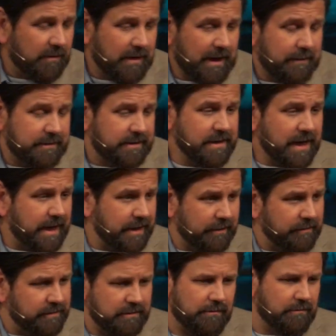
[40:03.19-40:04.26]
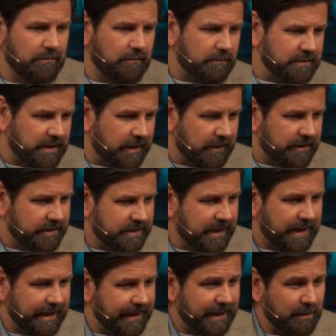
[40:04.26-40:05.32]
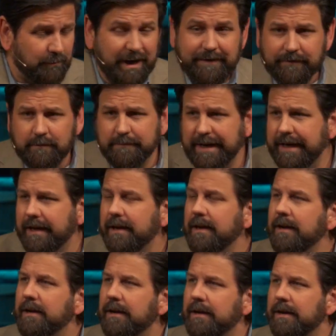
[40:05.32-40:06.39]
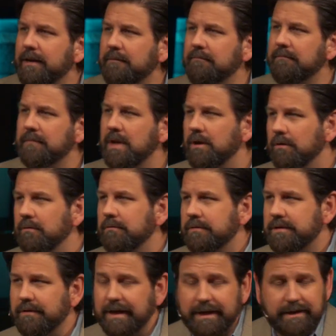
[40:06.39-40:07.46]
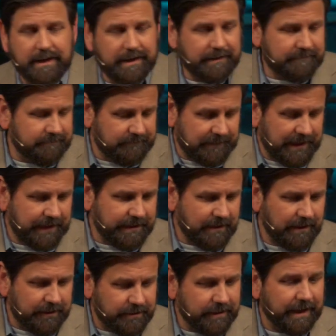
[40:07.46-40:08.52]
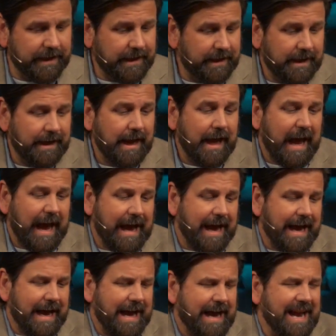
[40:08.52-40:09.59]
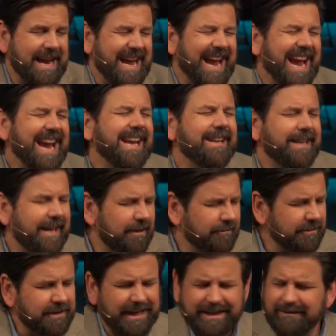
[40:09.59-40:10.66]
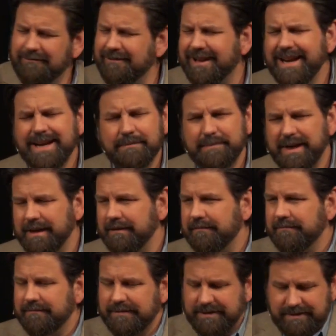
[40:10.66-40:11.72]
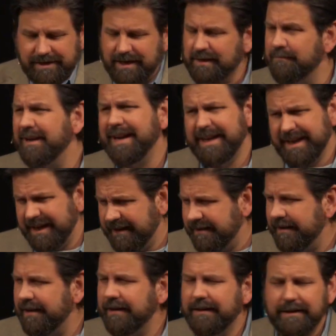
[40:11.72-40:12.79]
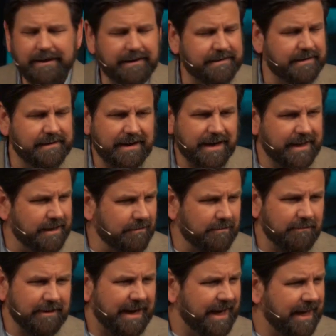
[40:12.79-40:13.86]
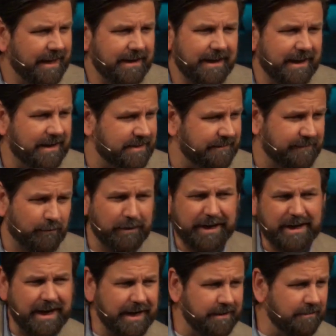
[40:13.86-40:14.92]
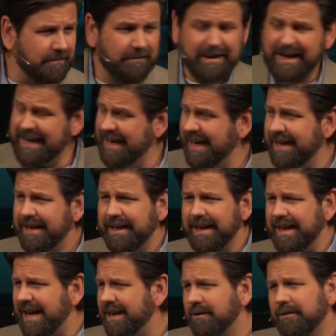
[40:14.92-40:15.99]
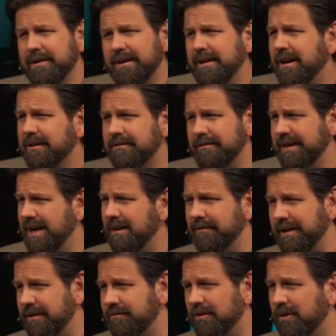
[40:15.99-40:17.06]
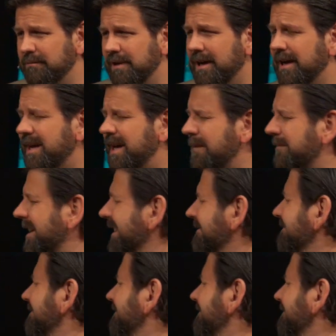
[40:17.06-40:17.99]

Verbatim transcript: Well, I was nine years old. What was I going to say? Get away from me. Um, no. So I, I, laid there and took it. And I, I, hate needles. I don't like being stuck by anything. As a nine year old, I hated it. As a 49 year old, I hate it. I go to the doctor now and they draw blood, and I'm like, mm.